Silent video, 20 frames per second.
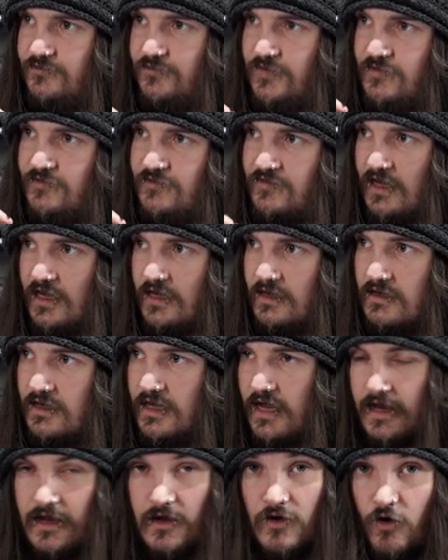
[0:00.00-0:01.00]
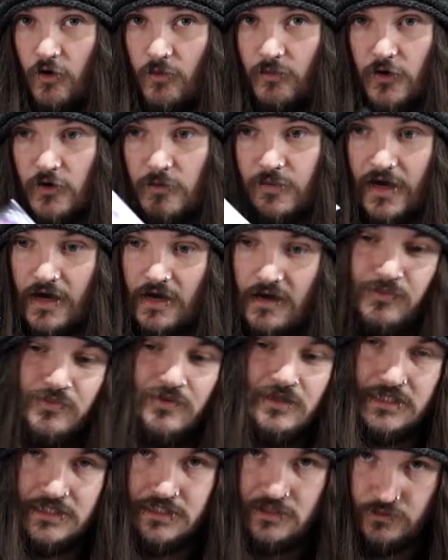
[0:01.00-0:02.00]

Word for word: 15k combo power plus